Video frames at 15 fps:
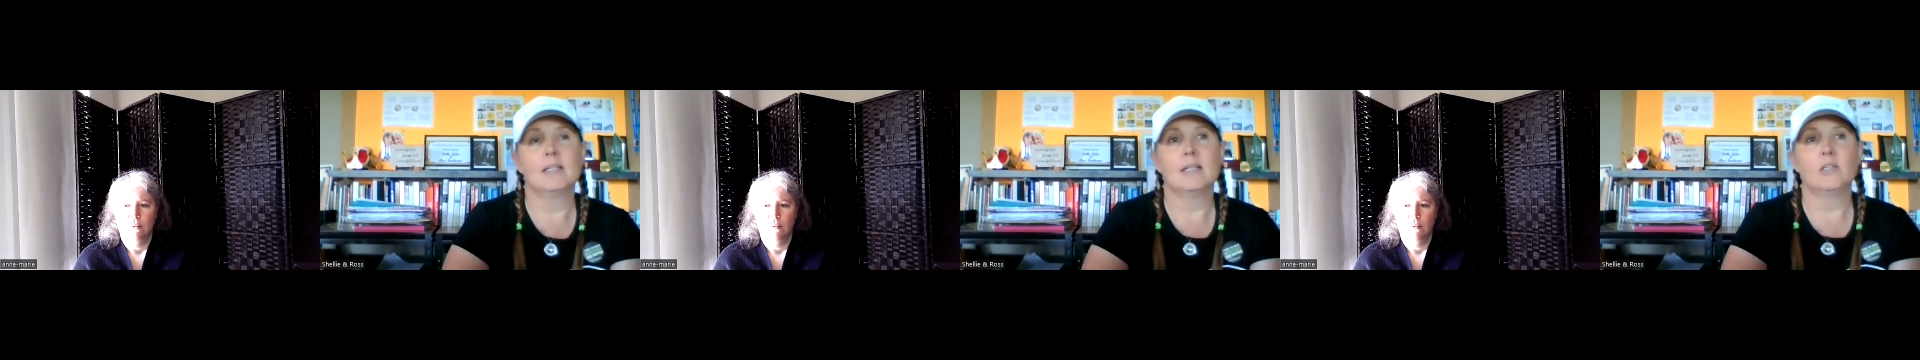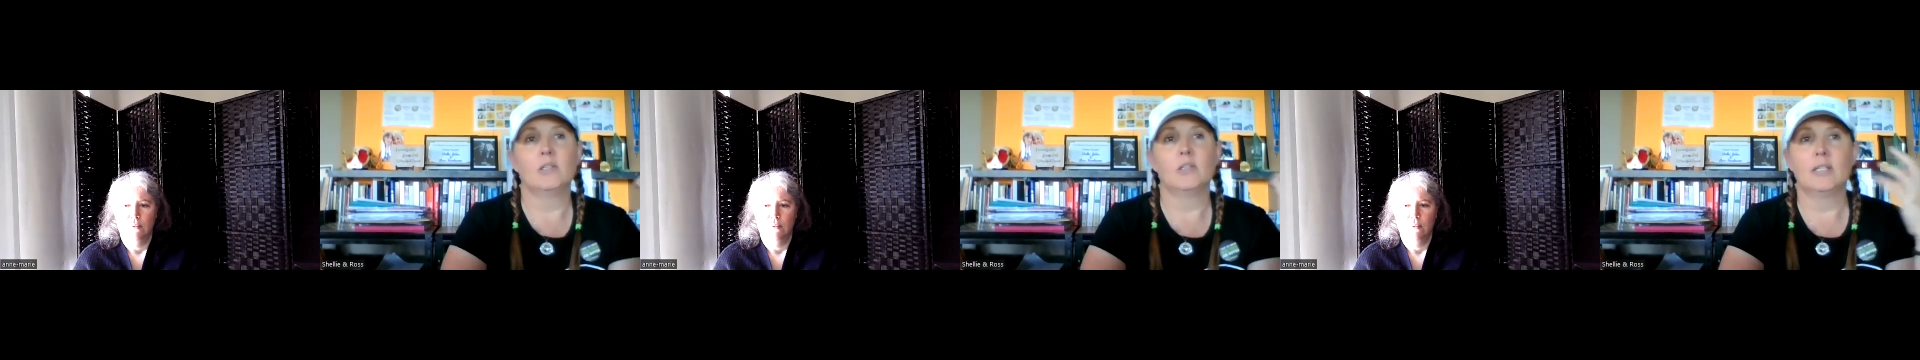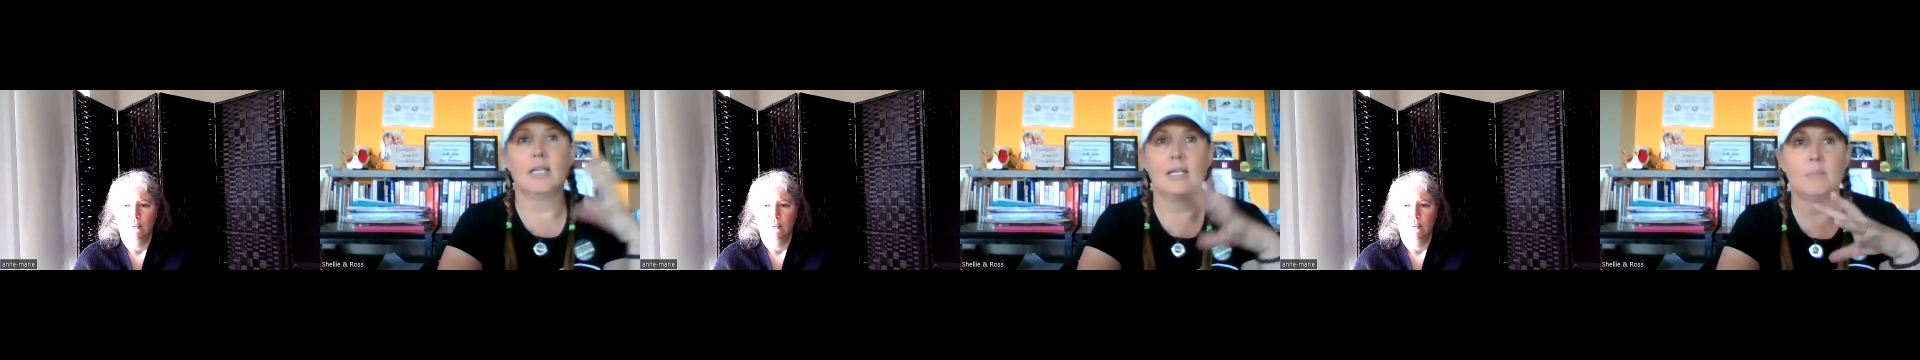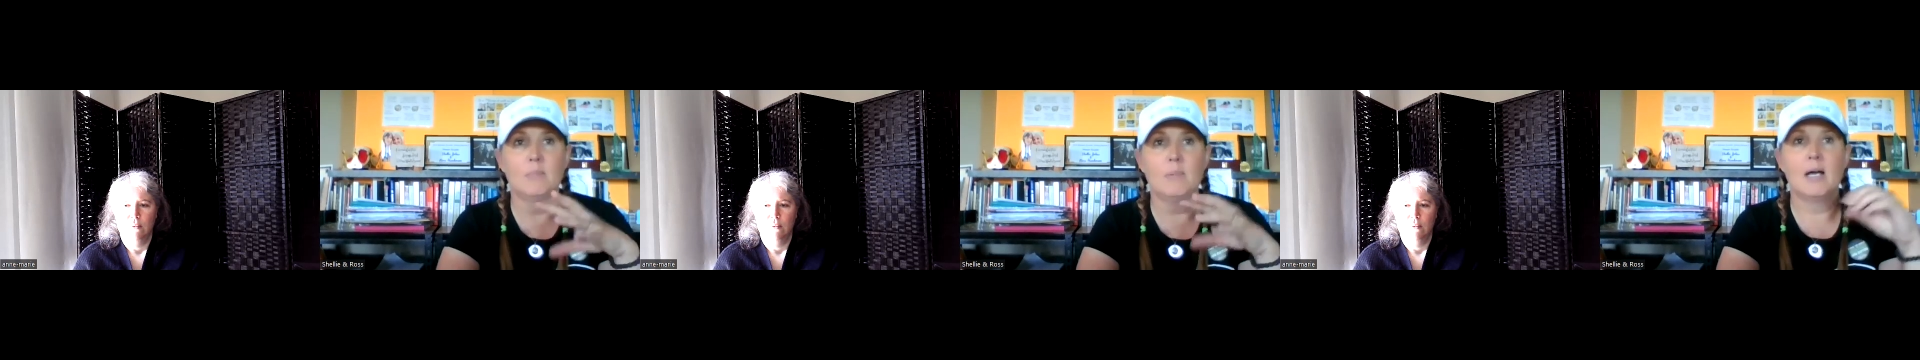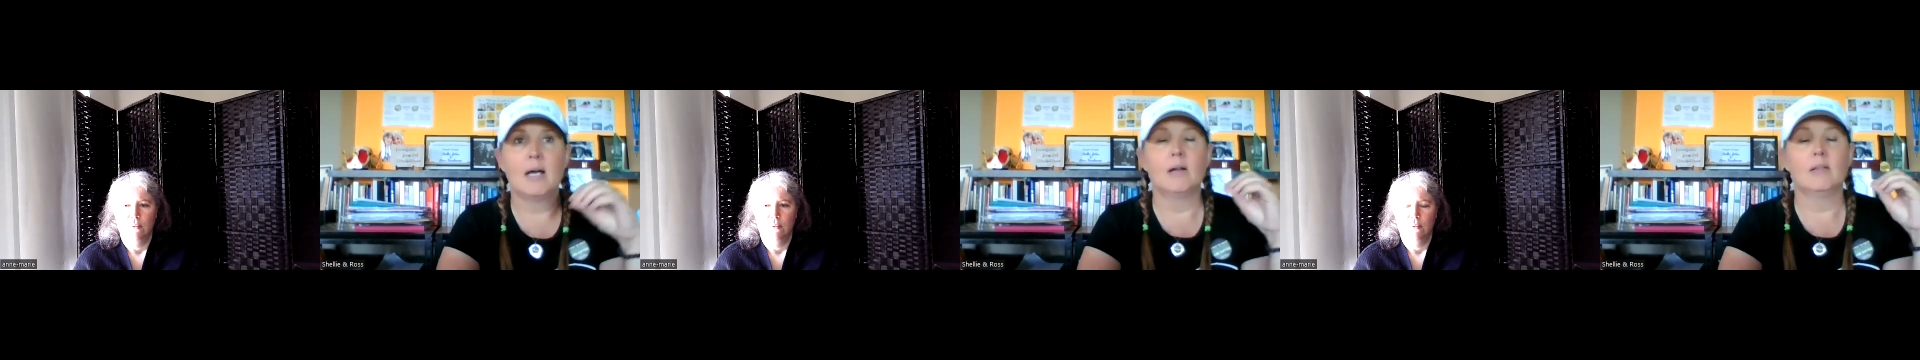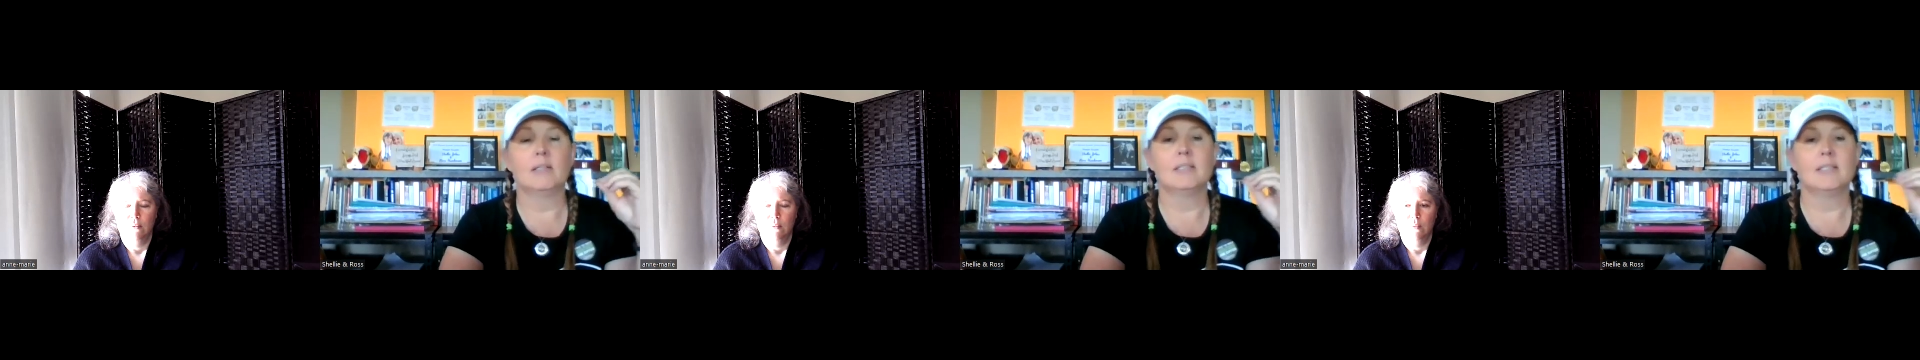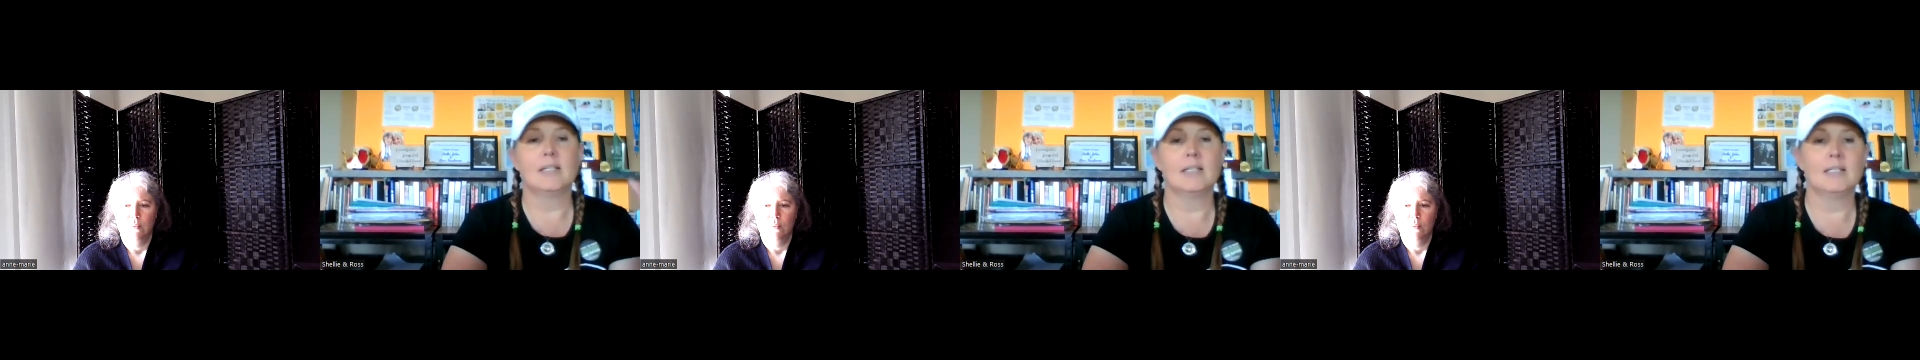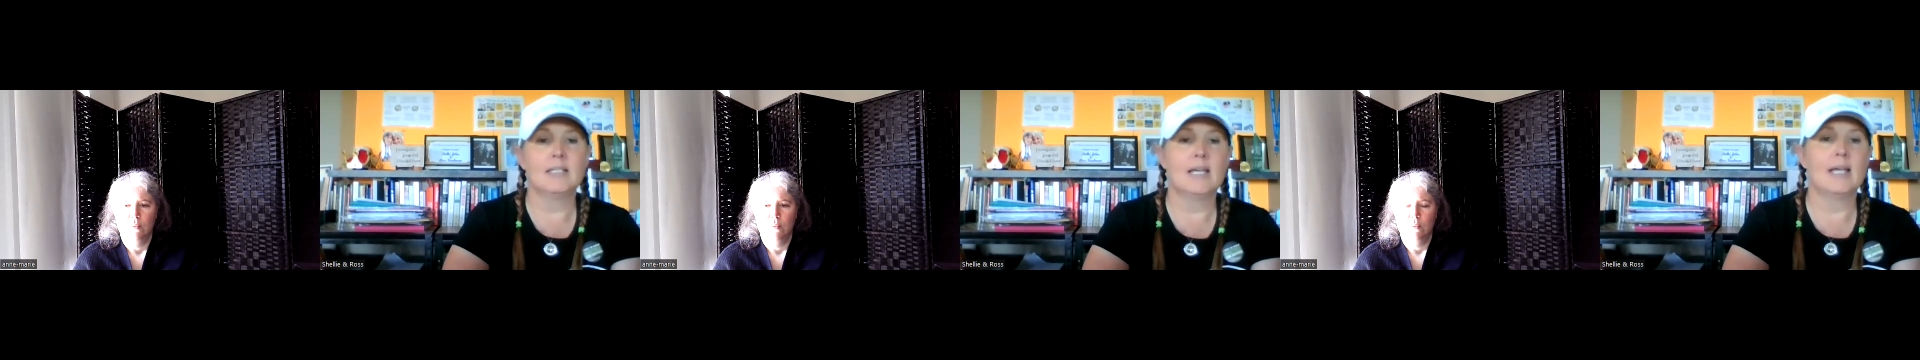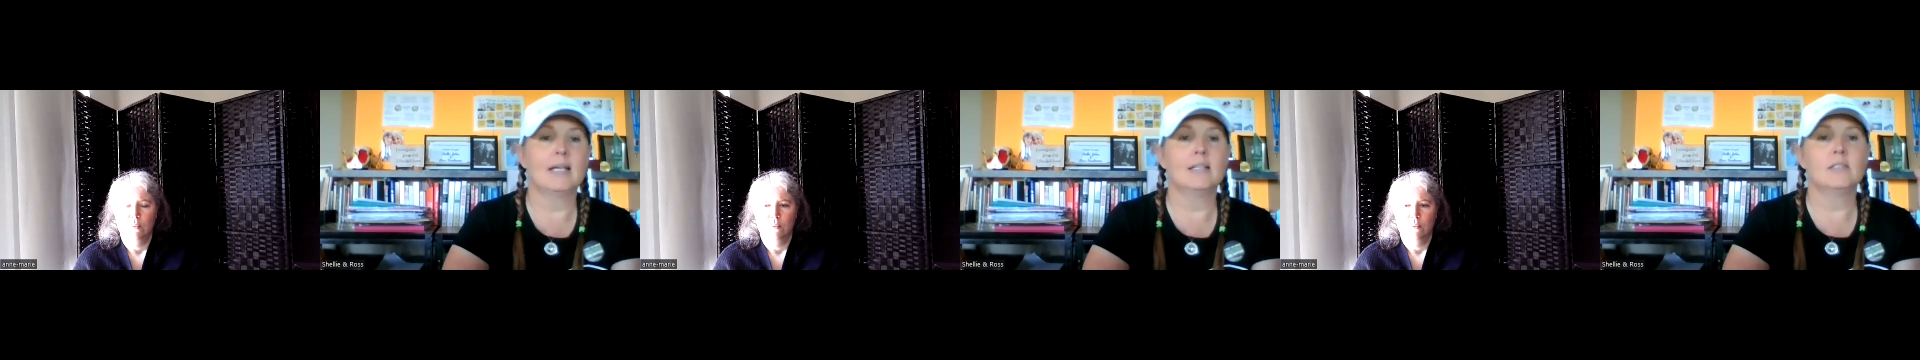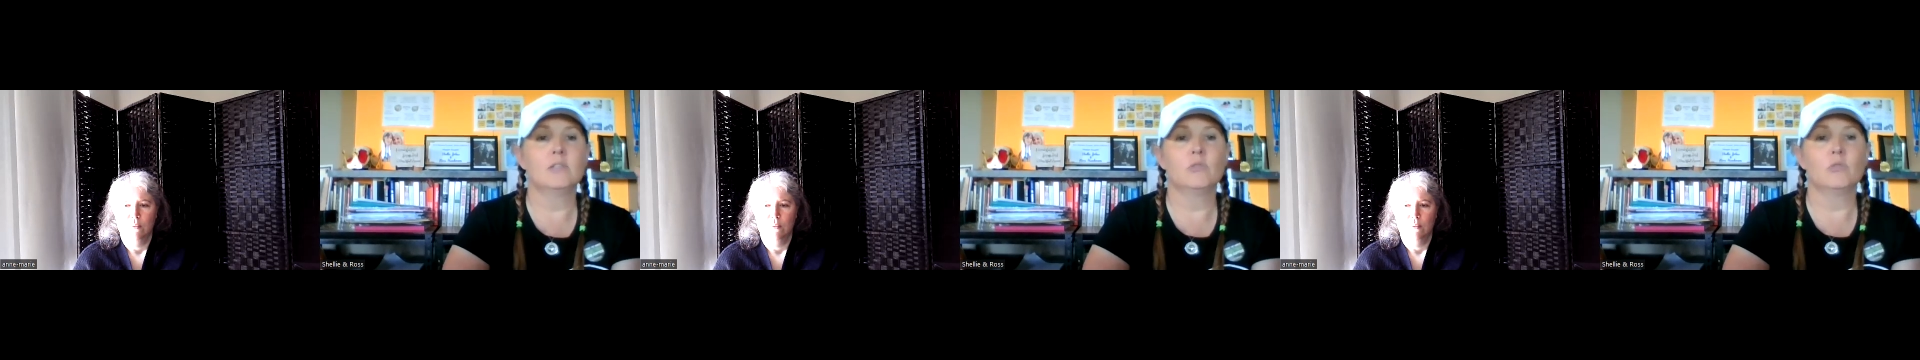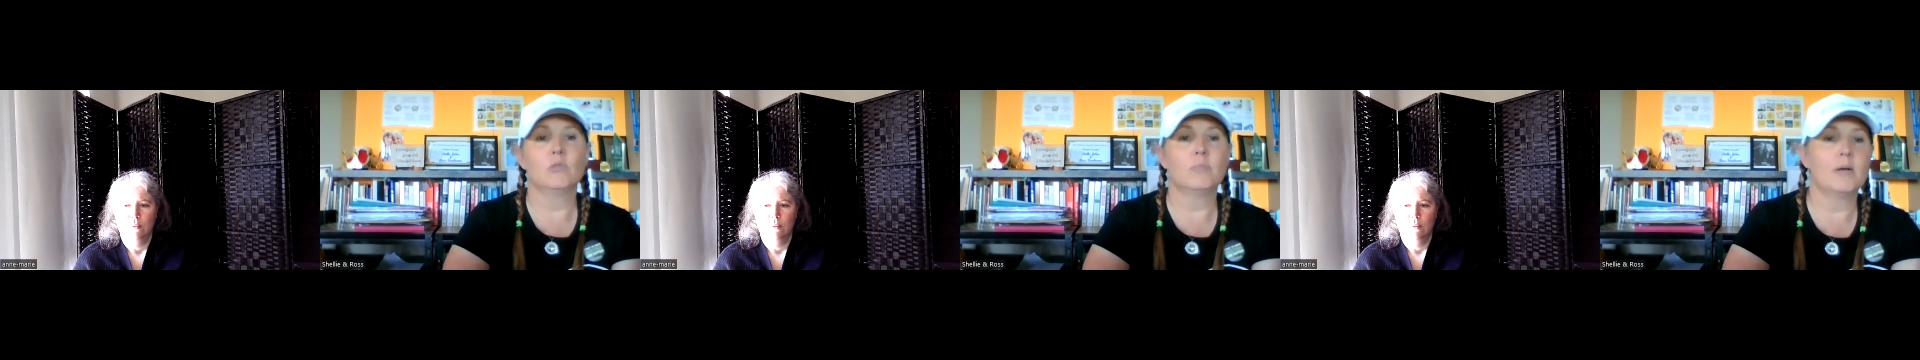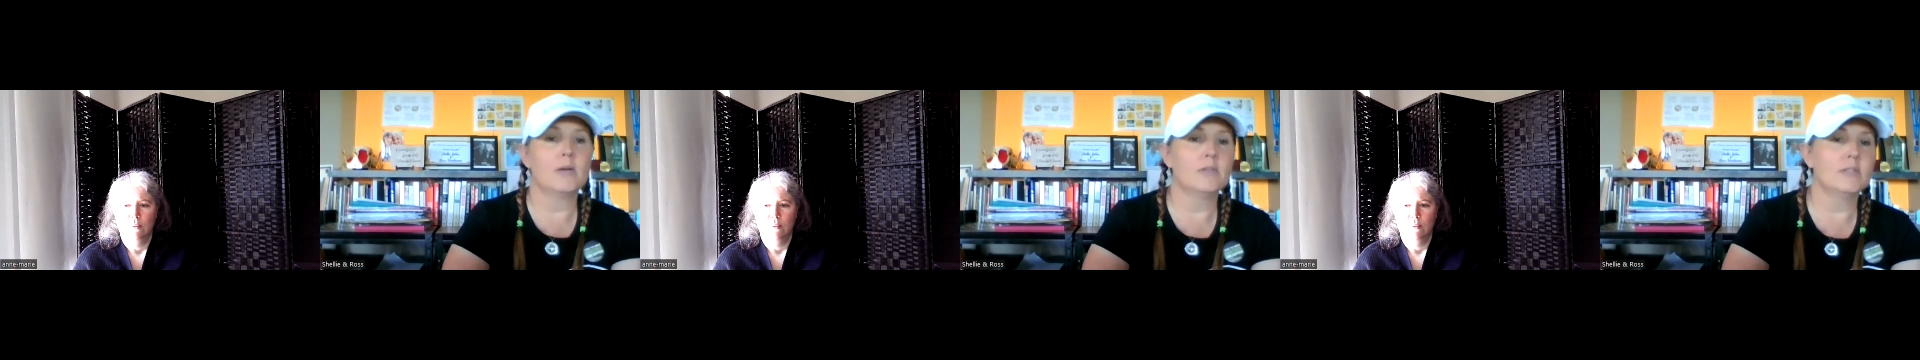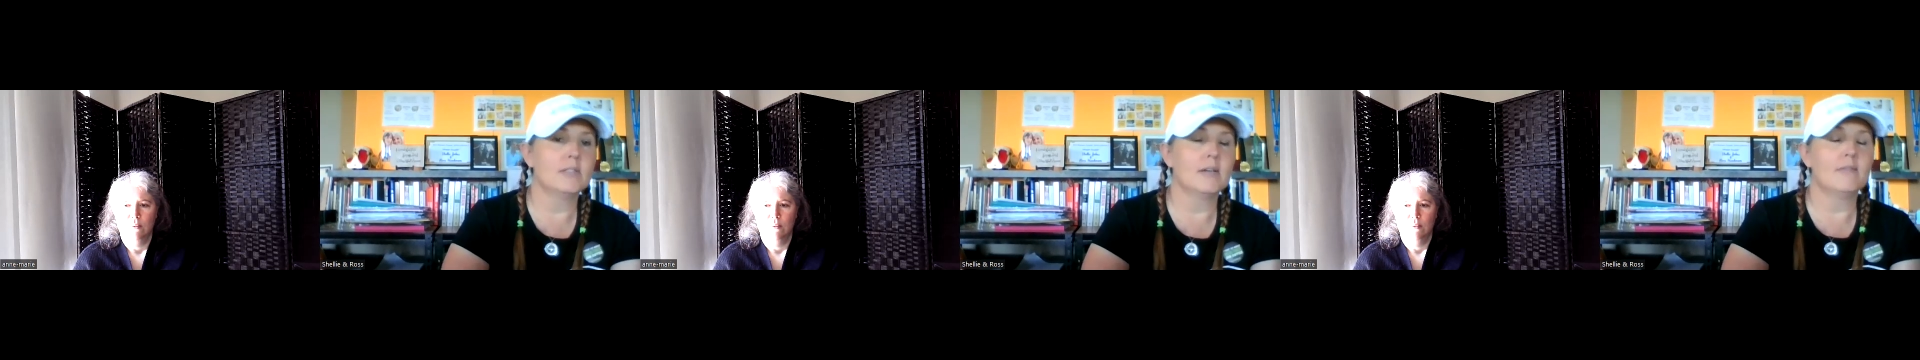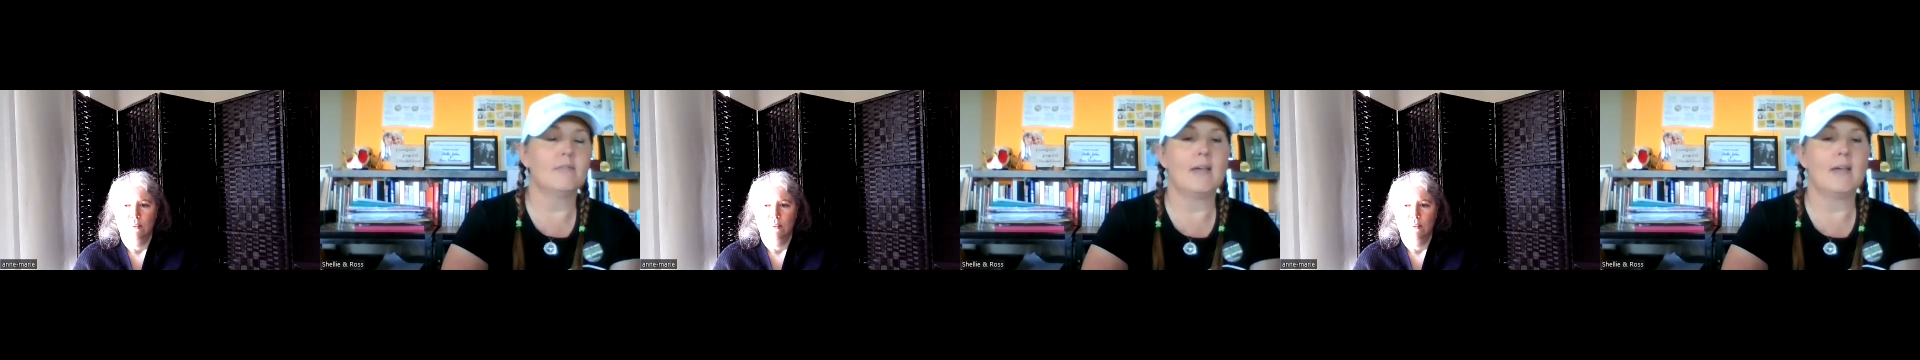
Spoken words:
And you could email and send a text or post stuff